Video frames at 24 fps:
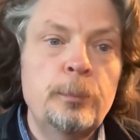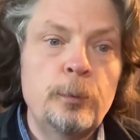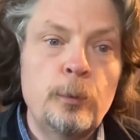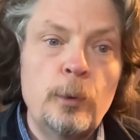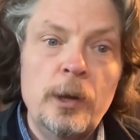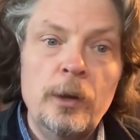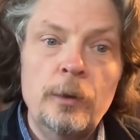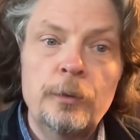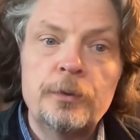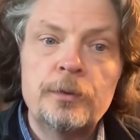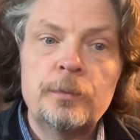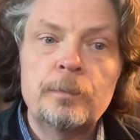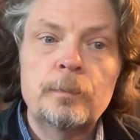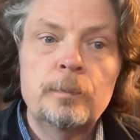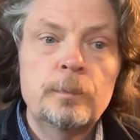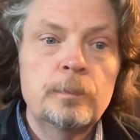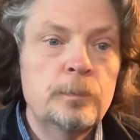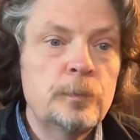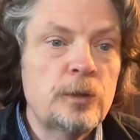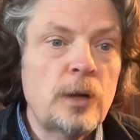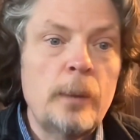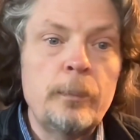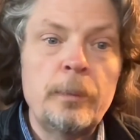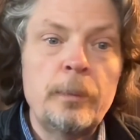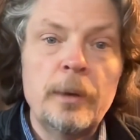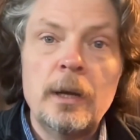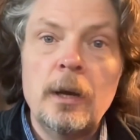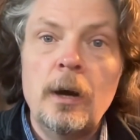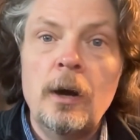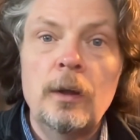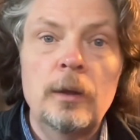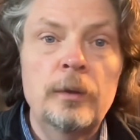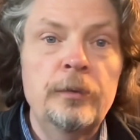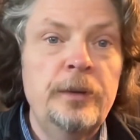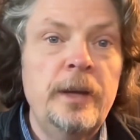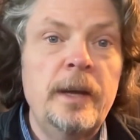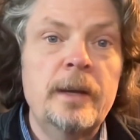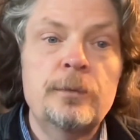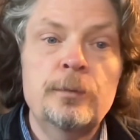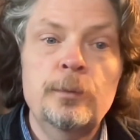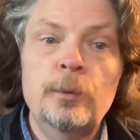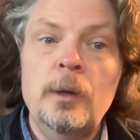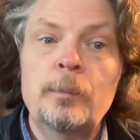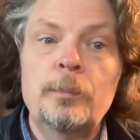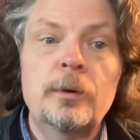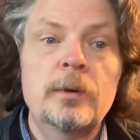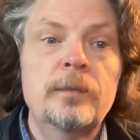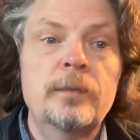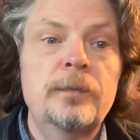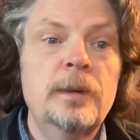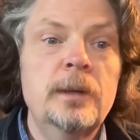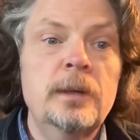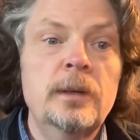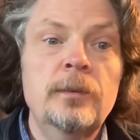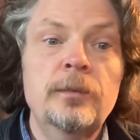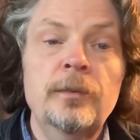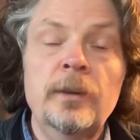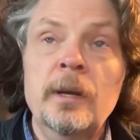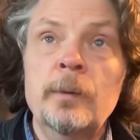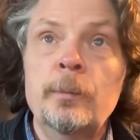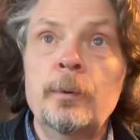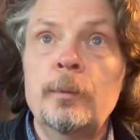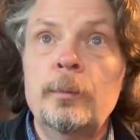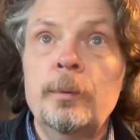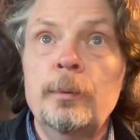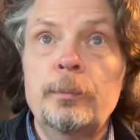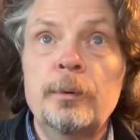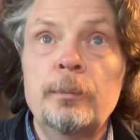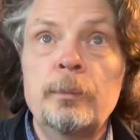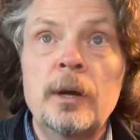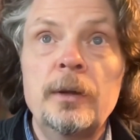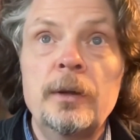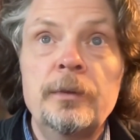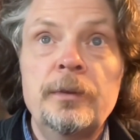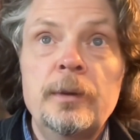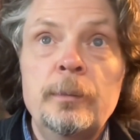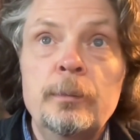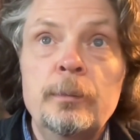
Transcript: Pollo Tropical is actually a perfect example, but Primanti